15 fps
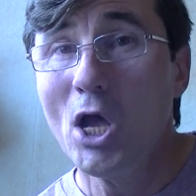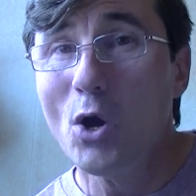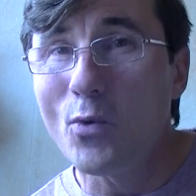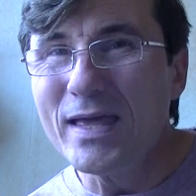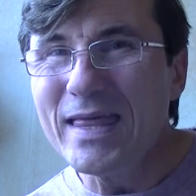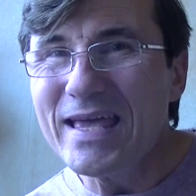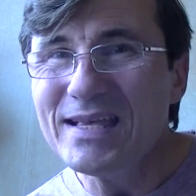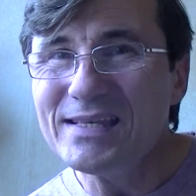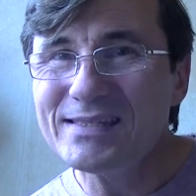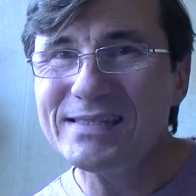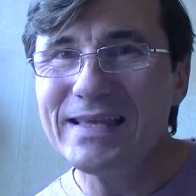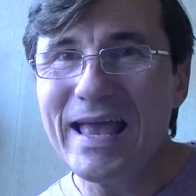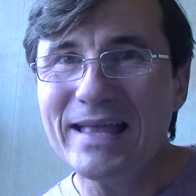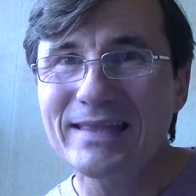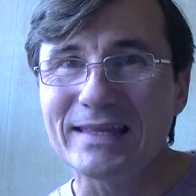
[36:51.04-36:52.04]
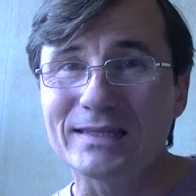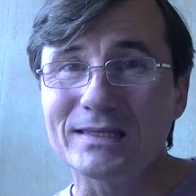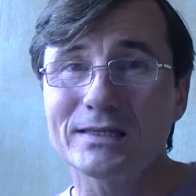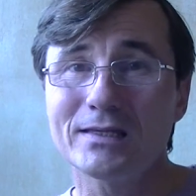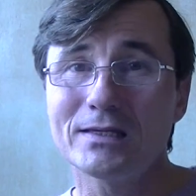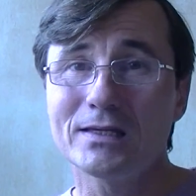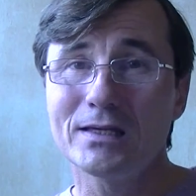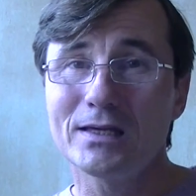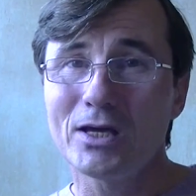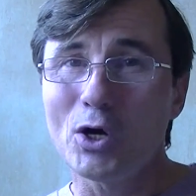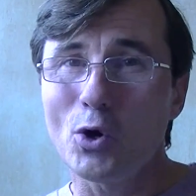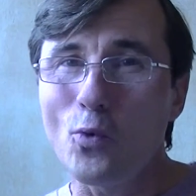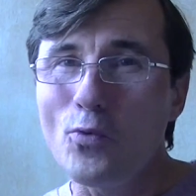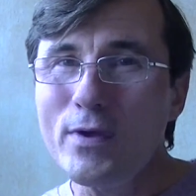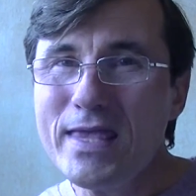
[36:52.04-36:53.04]
When he said that
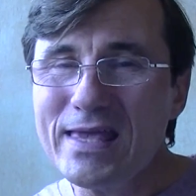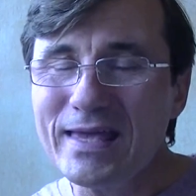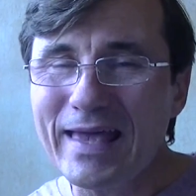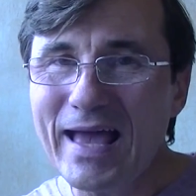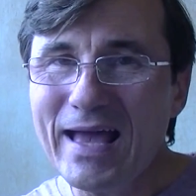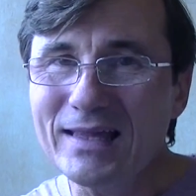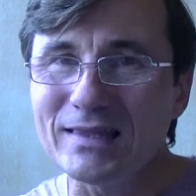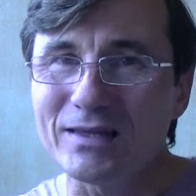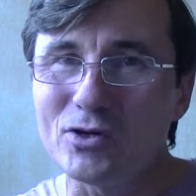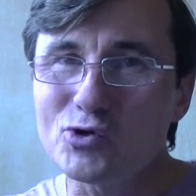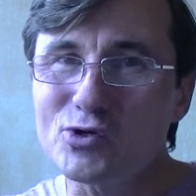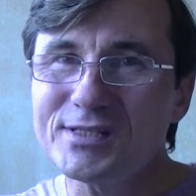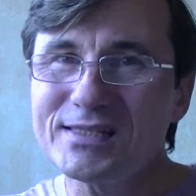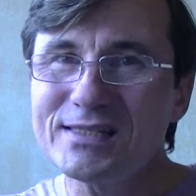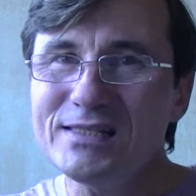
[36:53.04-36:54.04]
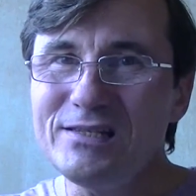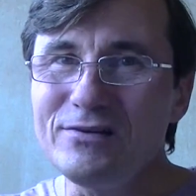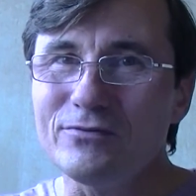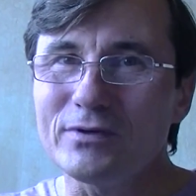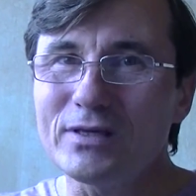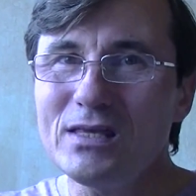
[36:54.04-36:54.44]
we can receive